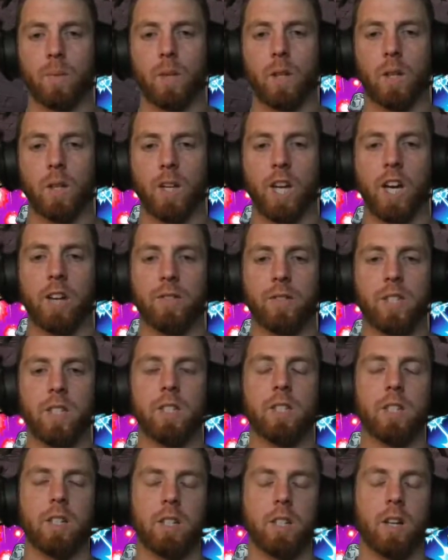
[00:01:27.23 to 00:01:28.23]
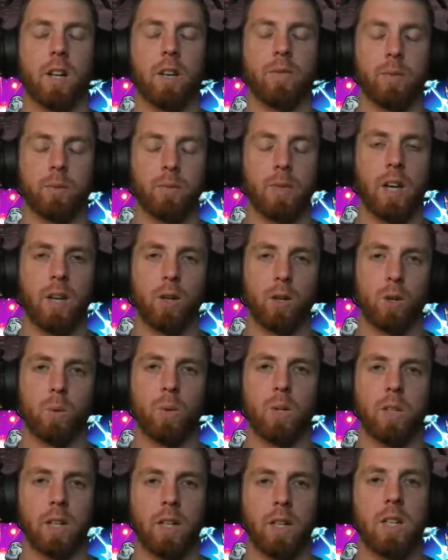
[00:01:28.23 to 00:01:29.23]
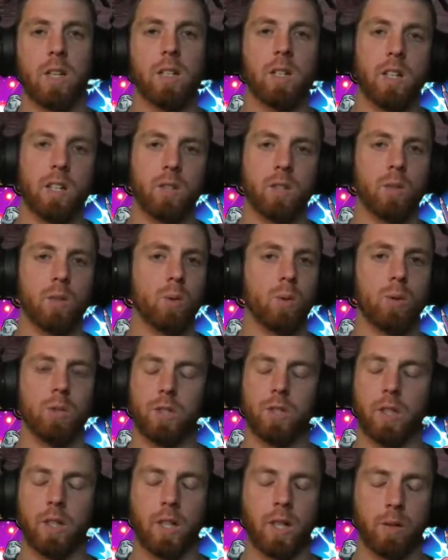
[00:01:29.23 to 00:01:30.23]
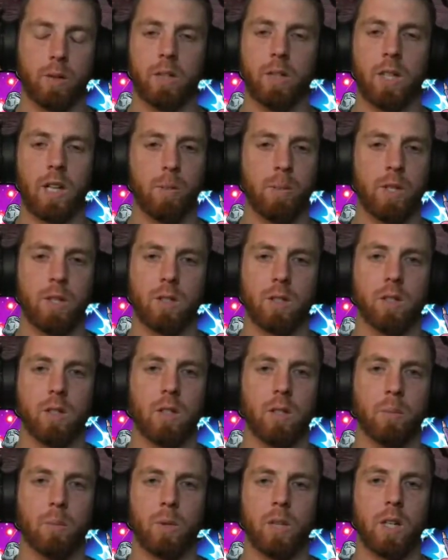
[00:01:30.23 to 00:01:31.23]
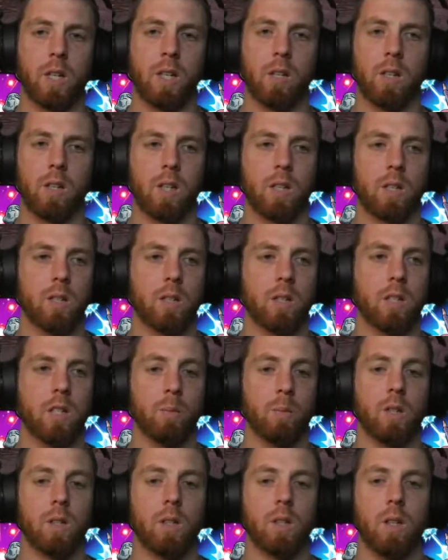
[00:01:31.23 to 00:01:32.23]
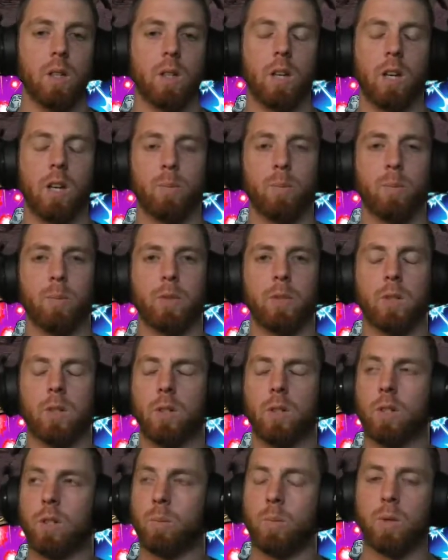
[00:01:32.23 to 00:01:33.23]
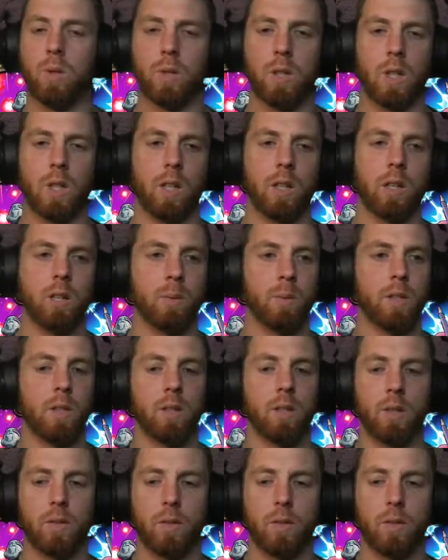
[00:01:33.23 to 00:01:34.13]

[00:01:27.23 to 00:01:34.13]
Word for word: I have tested it. I've had her with against Escanors. She out damages them against the demon. And no blue kings, man.